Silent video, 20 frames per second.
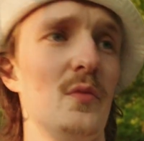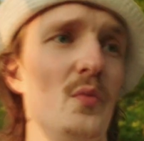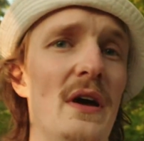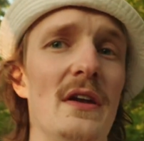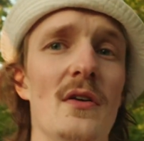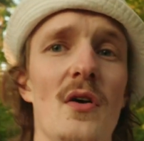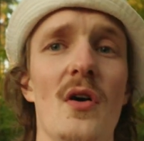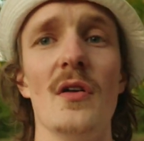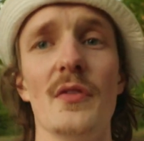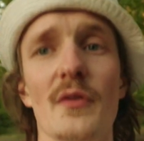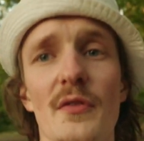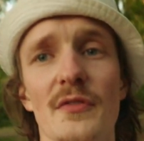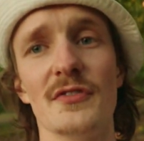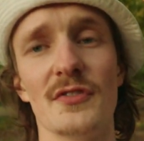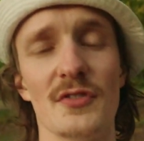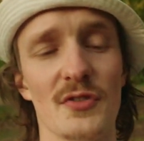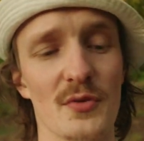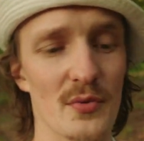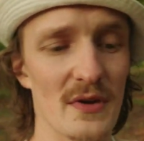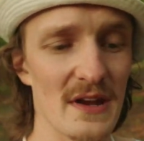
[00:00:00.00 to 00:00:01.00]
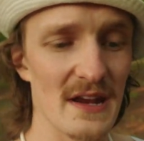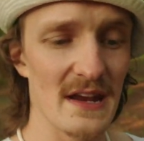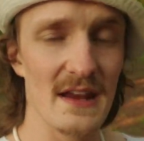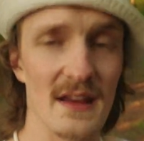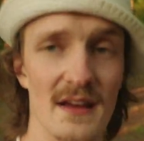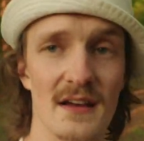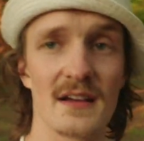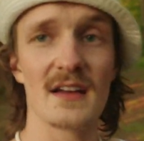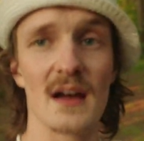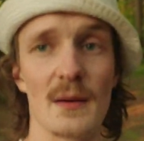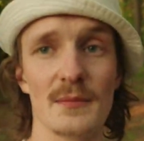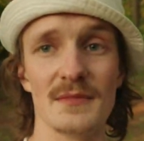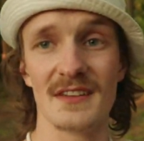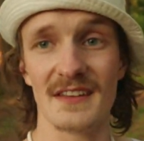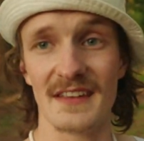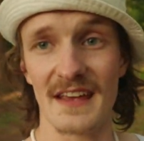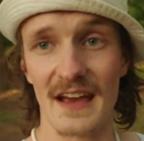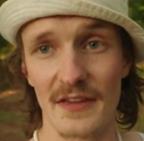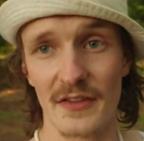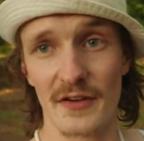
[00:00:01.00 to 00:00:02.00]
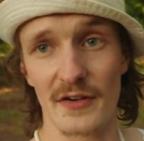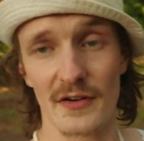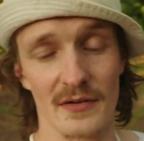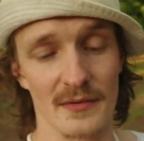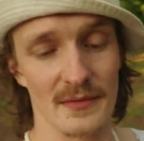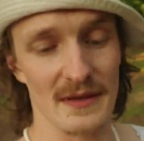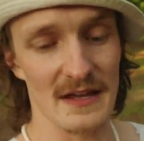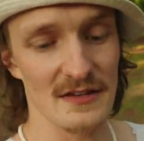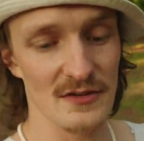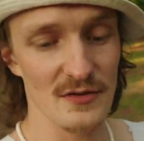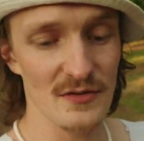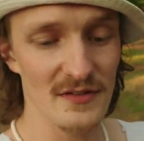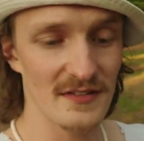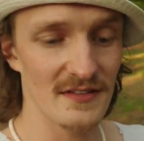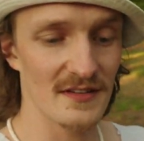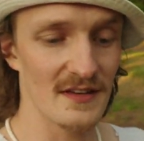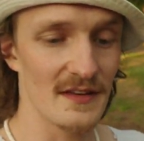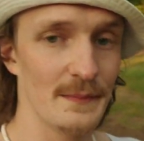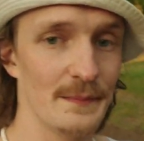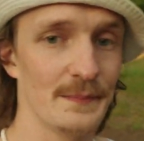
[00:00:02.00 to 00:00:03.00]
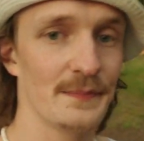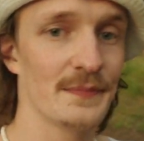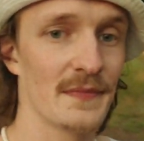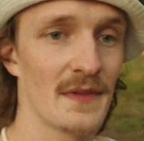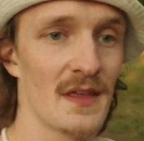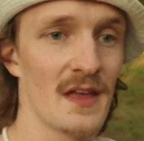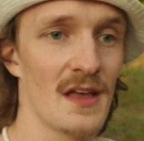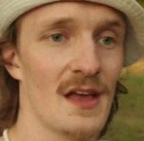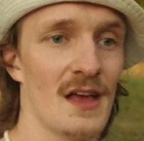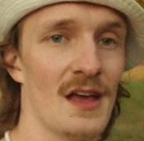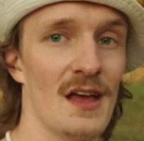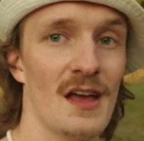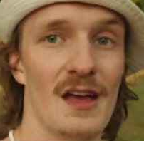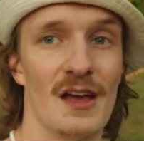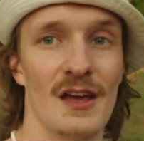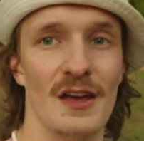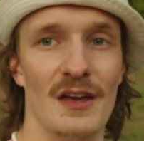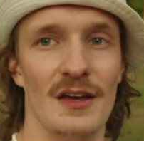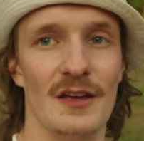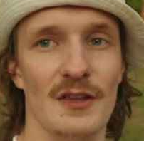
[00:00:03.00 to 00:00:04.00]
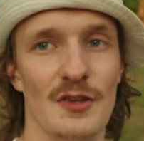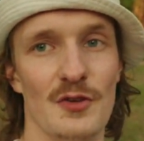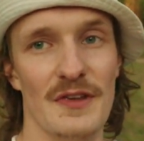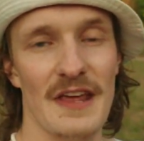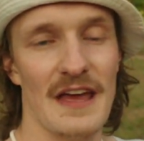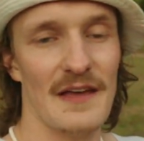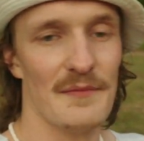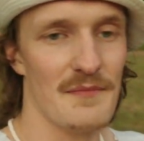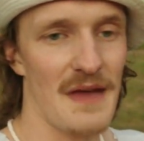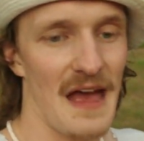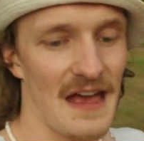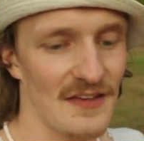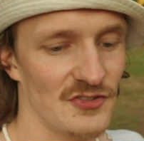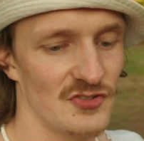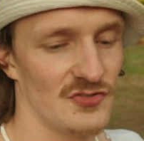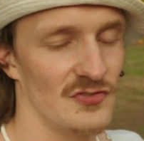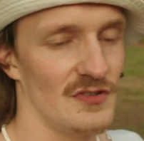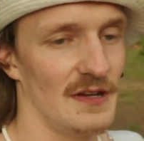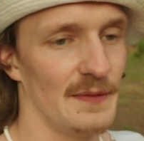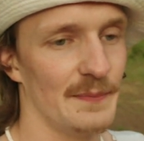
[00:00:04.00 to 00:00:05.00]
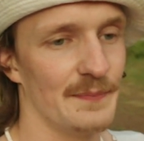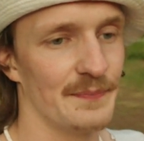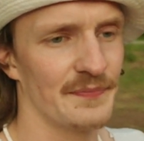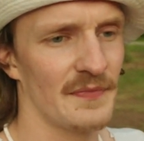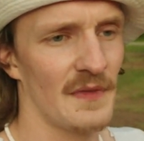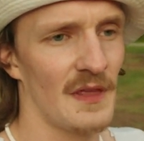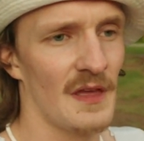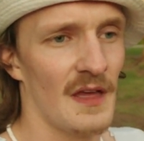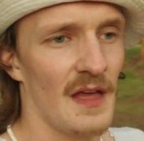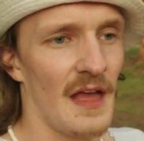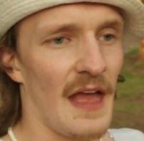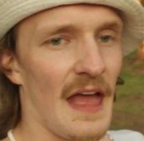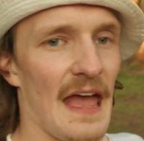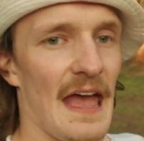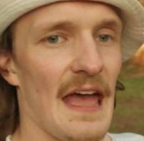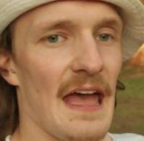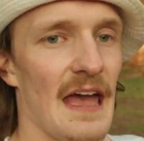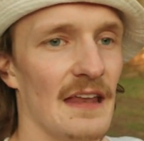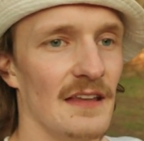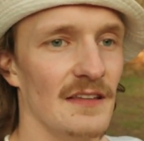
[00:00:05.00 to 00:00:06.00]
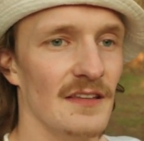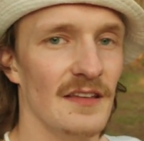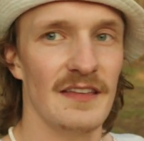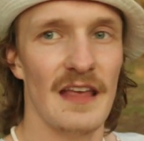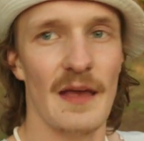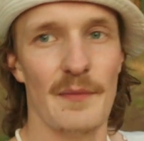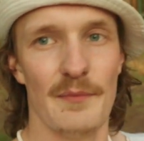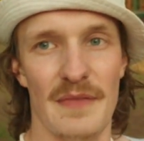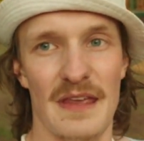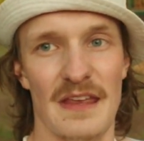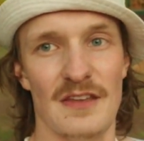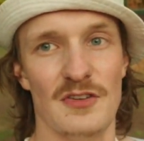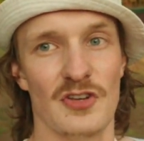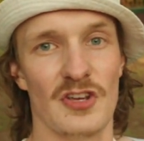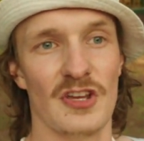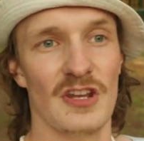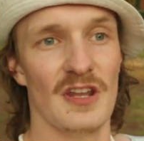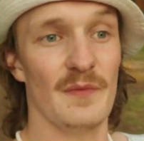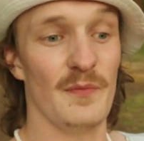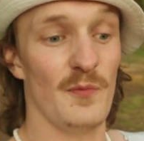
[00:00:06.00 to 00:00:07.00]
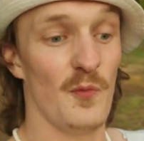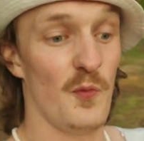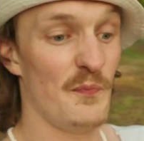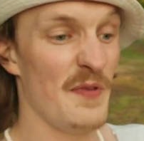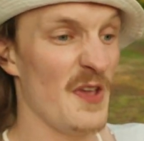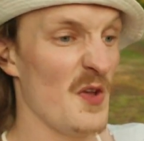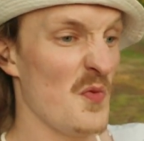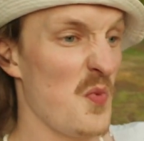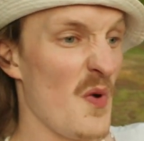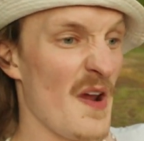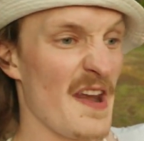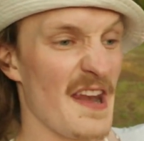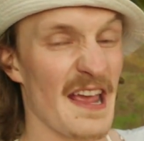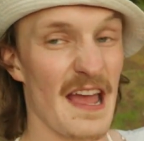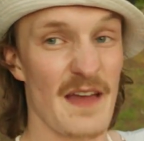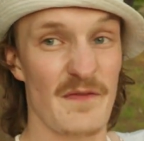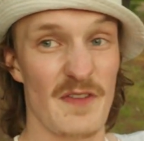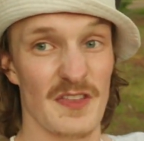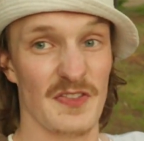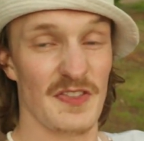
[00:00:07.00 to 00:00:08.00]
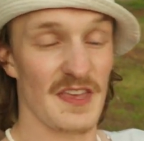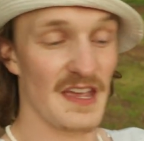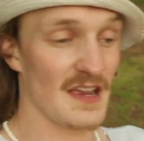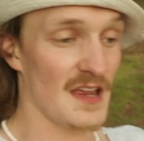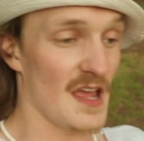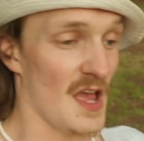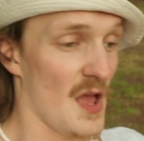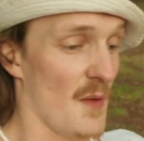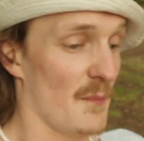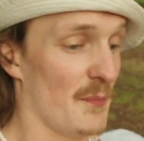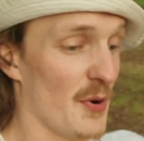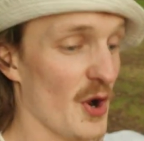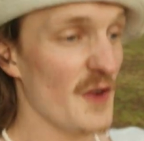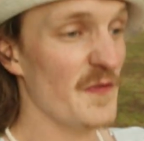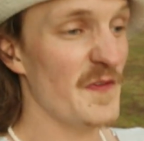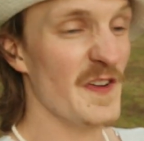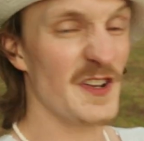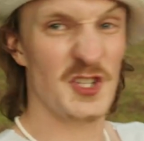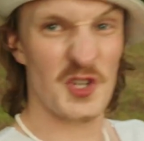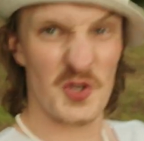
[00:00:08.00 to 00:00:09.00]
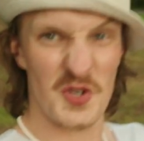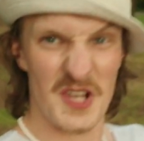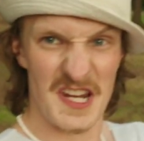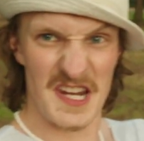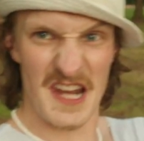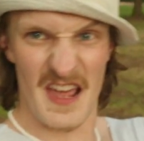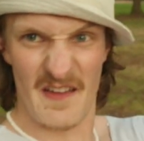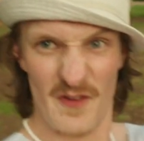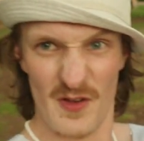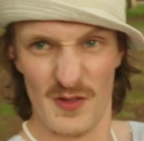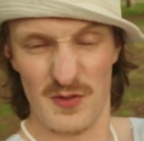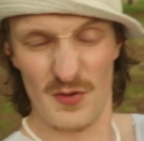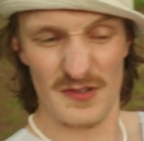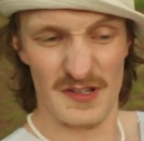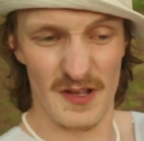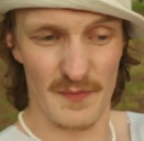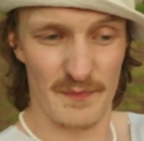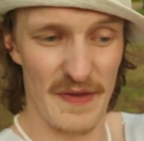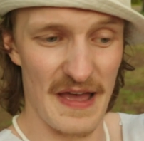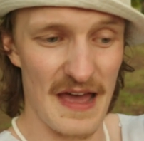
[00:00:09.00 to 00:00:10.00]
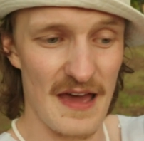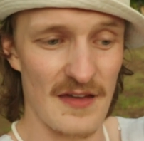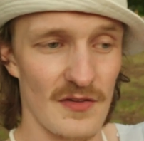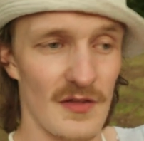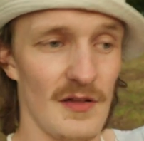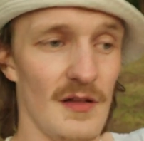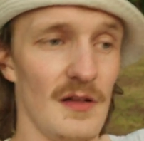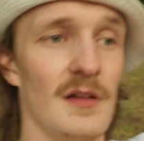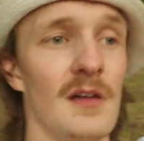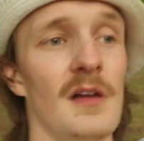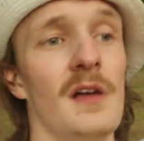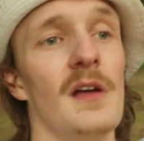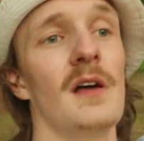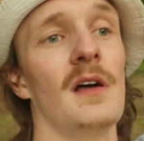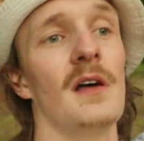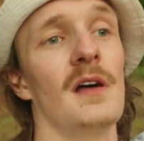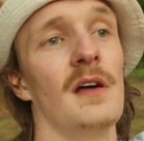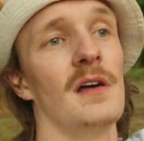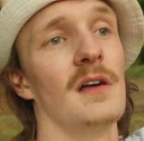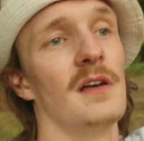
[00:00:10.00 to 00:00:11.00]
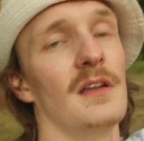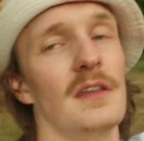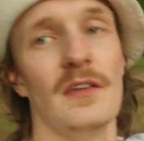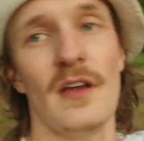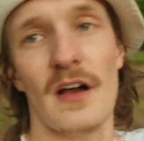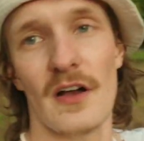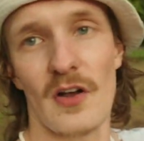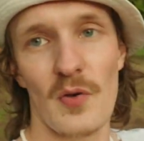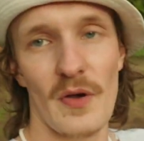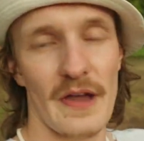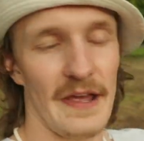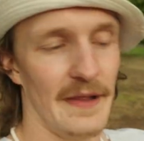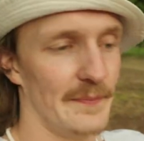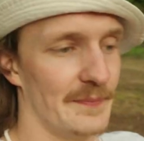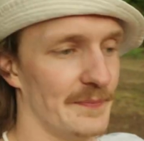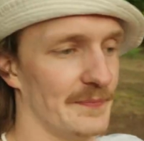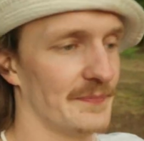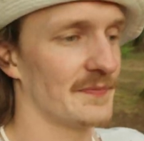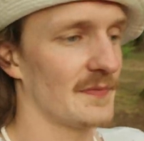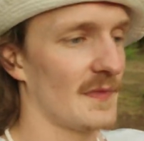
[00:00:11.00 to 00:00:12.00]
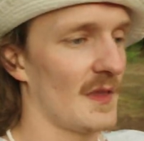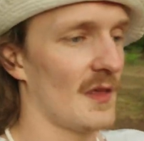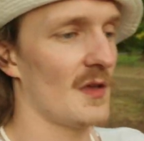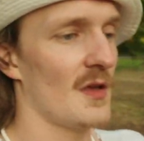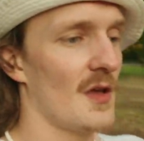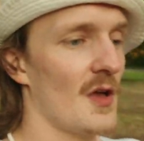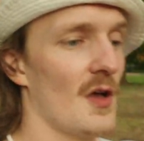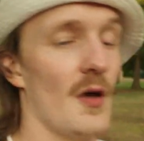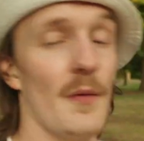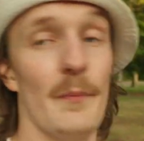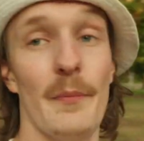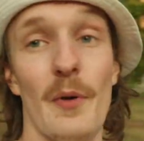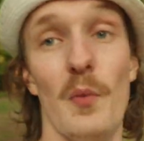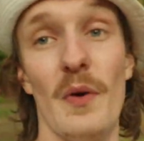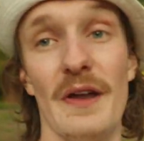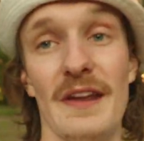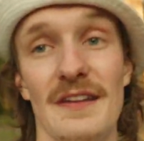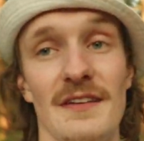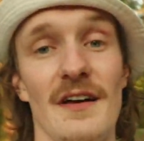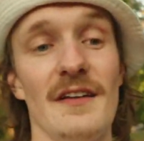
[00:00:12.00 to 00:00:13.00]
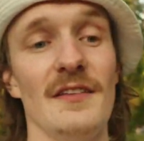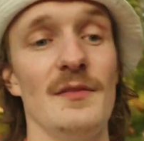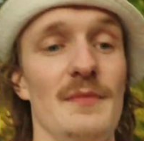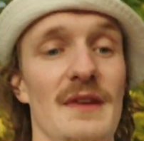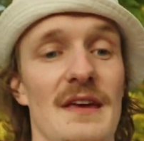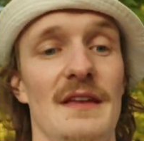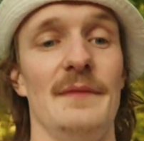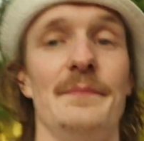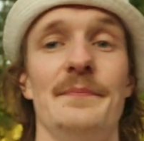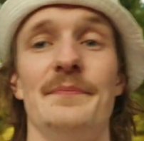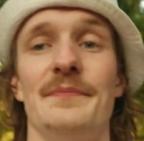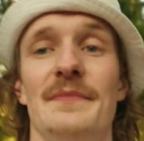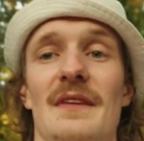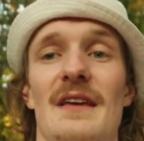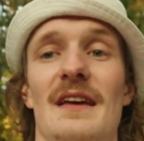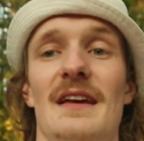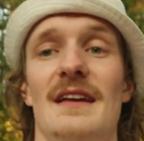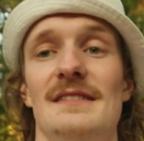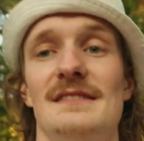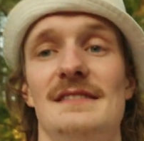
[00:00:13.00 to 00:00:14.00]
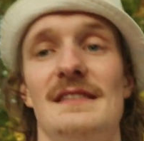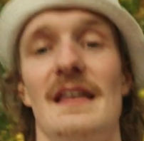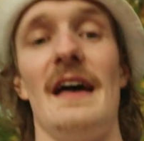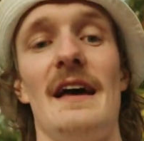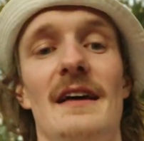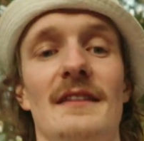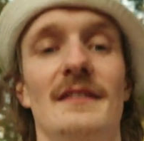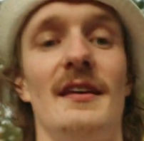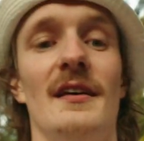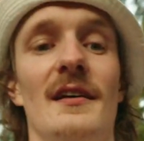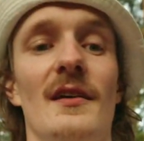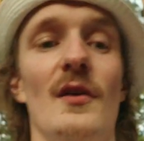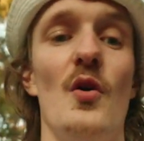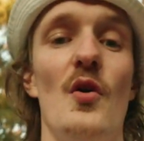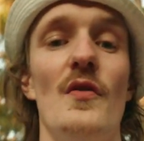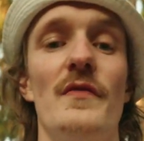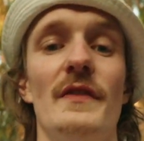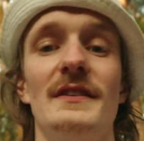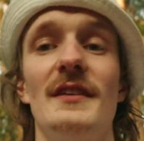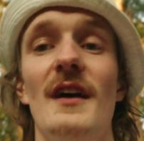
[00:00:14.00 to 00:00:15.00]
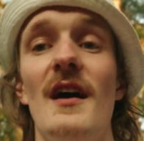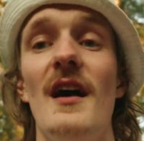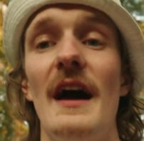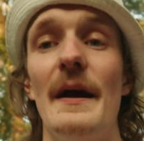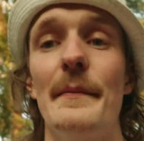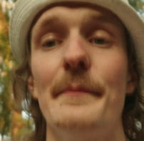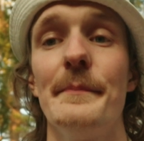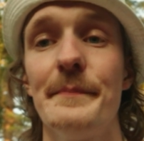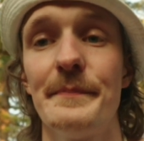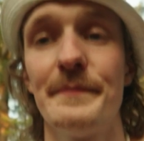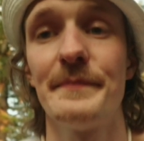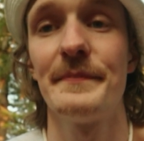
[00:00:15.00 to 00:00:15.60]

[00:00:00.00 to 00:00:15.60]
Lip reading: when all those 3 come together in unison, you get mastery. And does that mean you're gonna be winning everything perfect? You can never lose a battle. Not quite. But what it does mean is that over time,